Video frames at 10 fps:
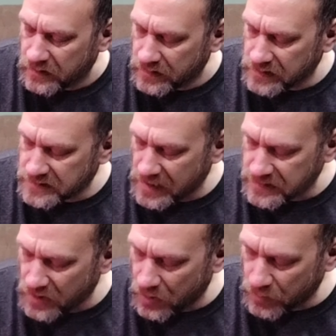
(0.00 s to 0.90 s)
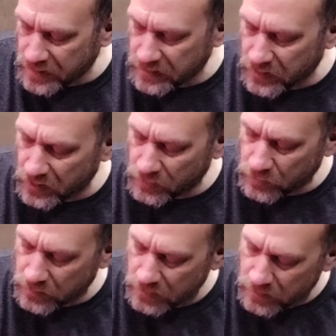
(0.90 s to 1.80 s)
these guys all ready to go.
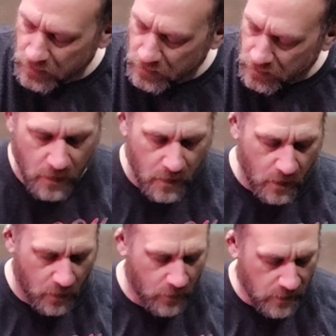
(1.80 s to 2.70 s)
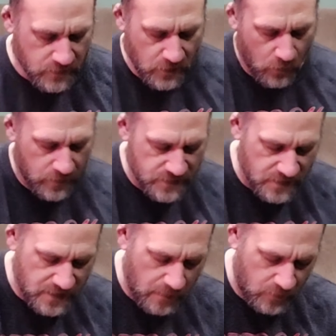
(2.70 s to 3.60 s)
Okay, so this is the
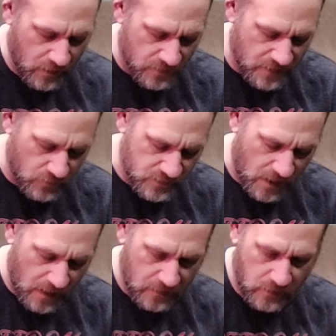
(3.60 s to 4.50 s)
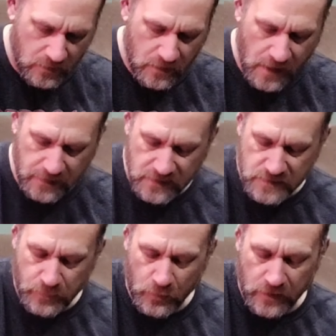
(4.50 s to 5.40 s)
same deal as outside at this
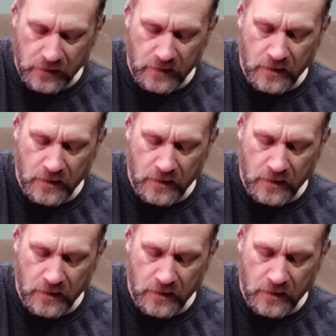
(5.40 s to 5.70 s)
point.